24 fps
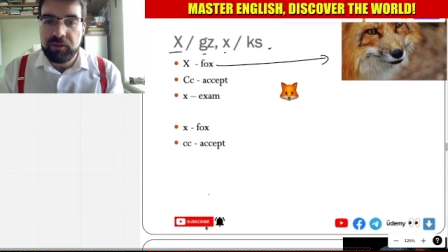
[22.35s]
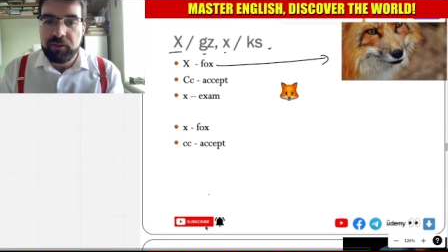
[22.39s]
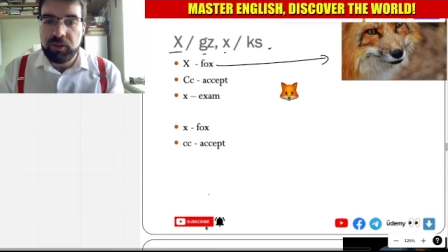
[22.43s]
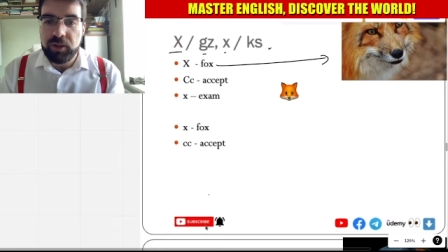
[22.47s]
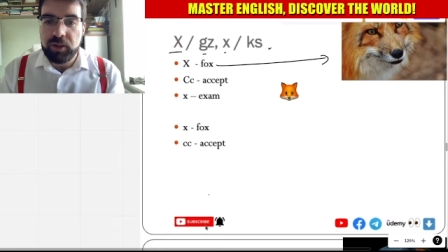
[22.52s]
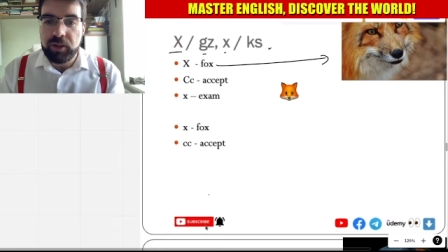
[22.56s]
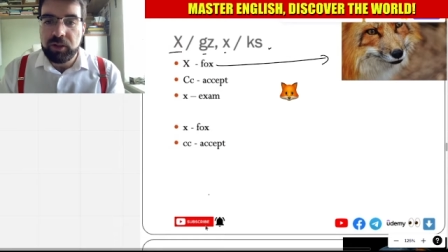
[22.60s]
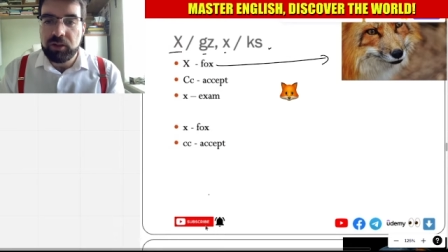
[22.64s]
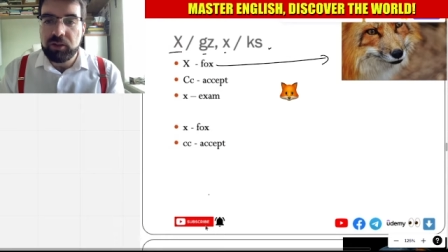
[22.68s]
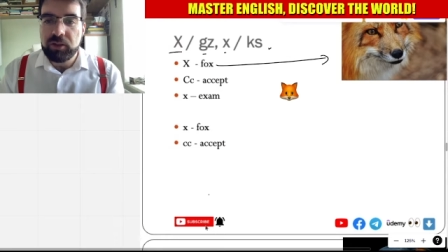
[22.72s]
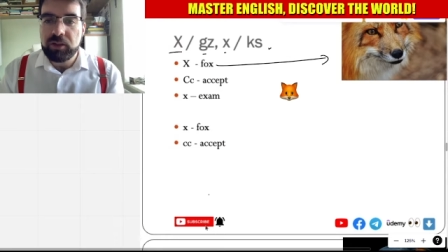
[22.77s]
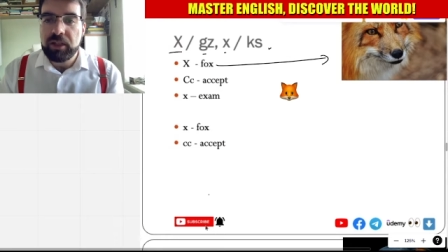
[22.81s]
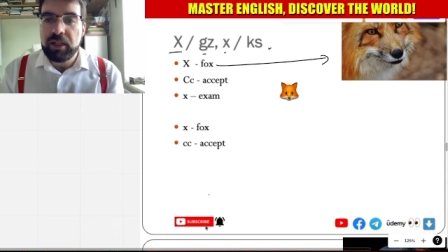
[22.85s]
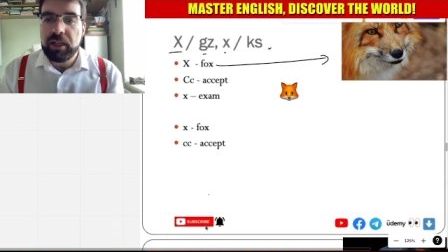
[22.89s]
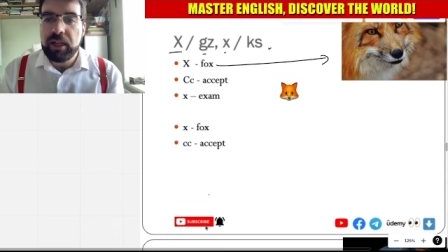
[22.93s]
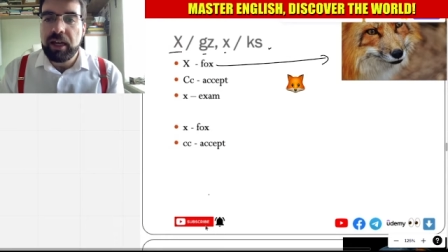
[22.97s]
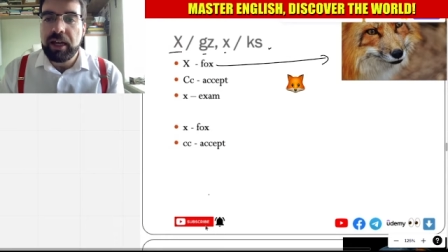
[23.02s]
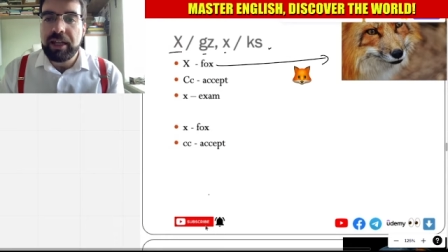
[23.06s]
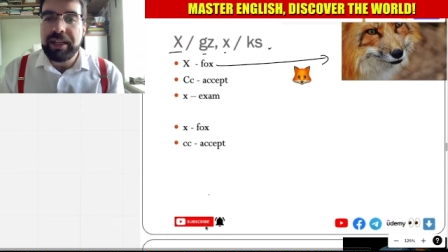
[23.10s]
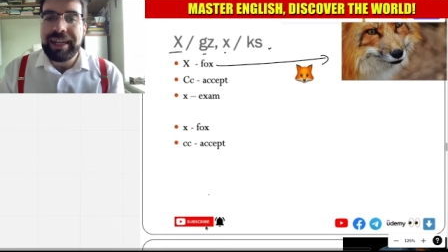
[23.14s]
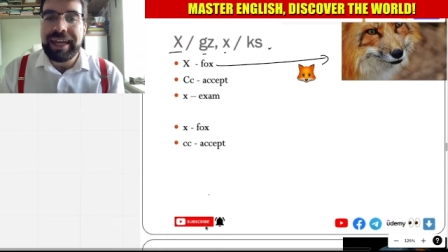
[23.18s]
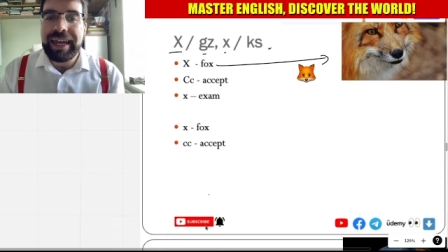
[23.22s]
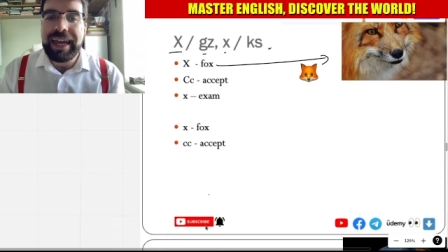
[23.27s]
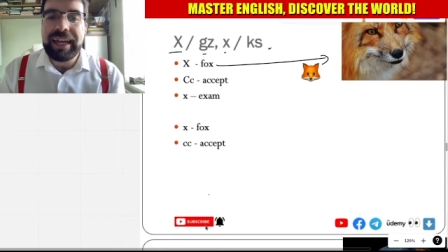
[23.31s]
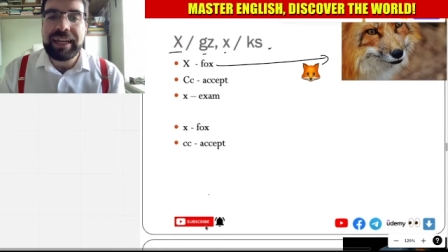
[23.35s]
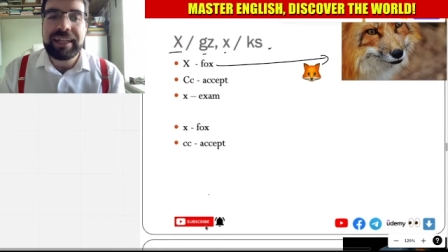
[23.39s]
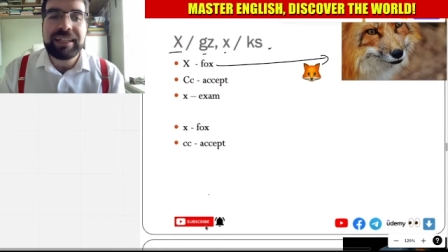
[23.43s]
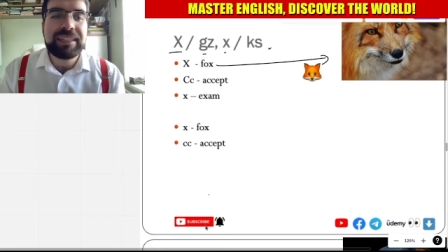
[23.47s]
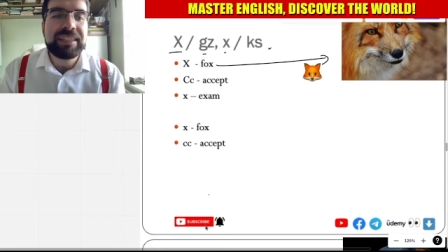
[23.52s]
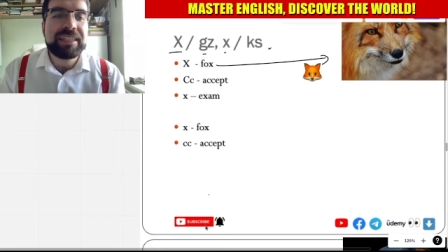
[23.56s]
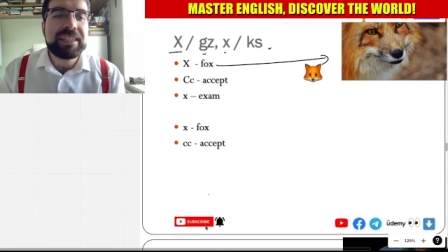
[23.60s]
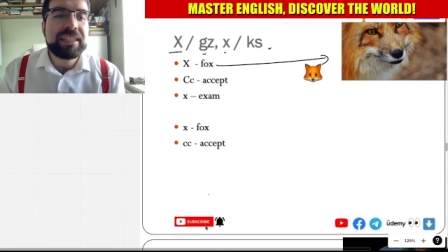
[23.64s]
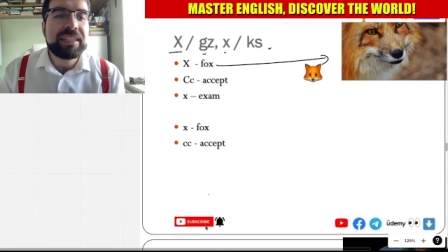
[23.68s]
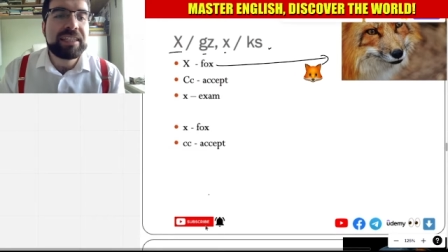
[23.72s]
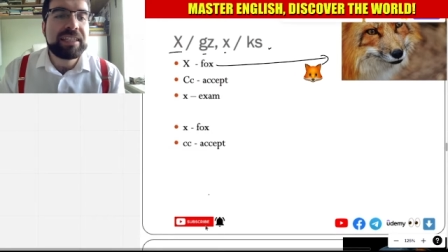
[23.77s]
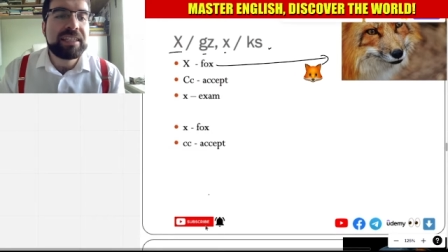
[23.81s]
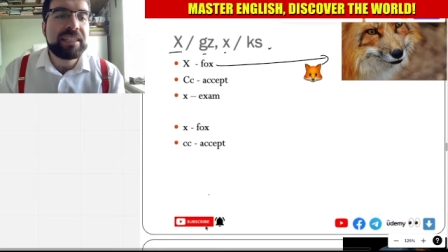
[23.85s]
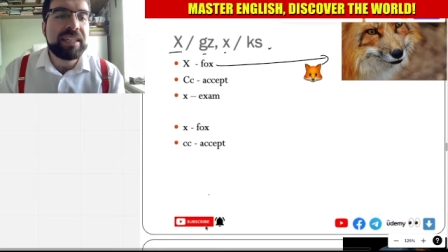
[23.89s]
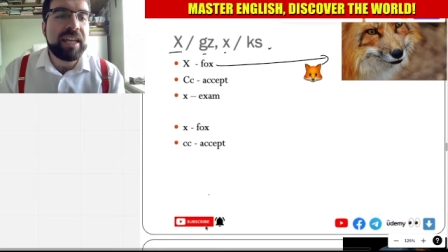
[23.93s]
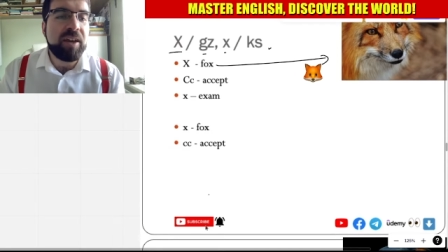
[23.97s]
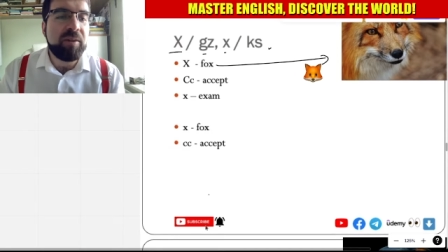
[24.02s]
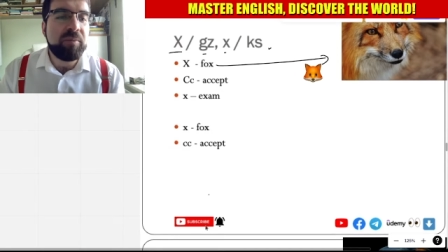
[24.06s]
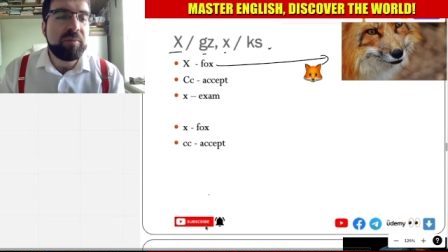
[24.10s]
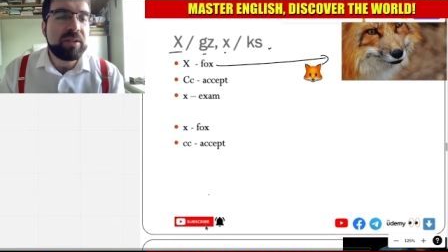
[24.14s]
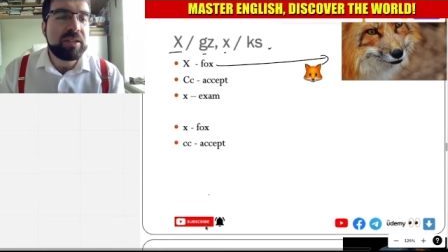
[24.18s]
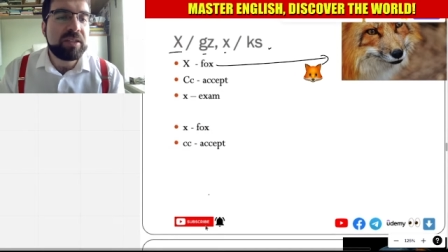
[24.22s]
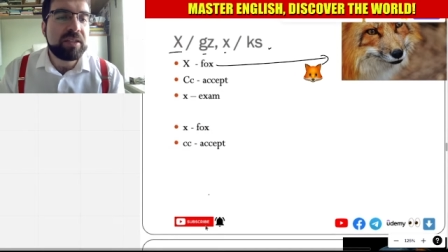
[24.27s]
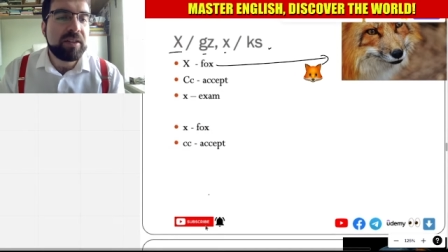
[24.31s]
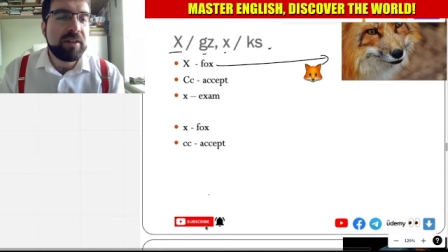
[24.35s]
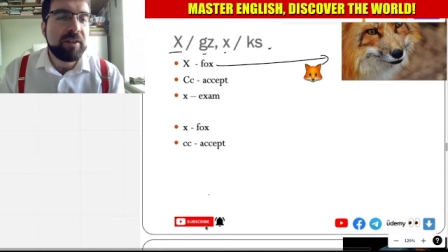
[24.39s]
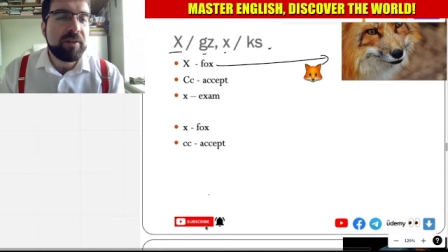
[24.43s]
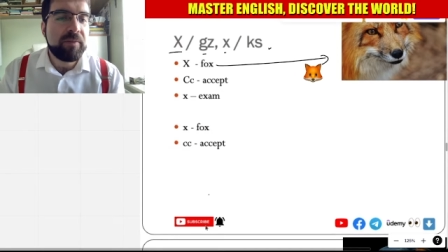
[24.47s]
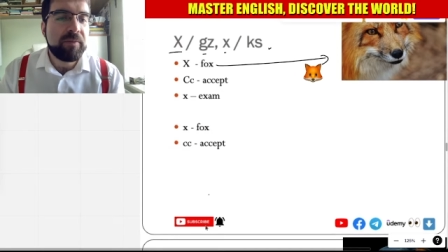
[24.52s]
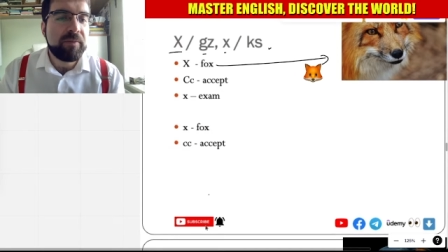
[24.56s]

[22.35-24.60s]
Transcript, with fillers: Very good. And accept.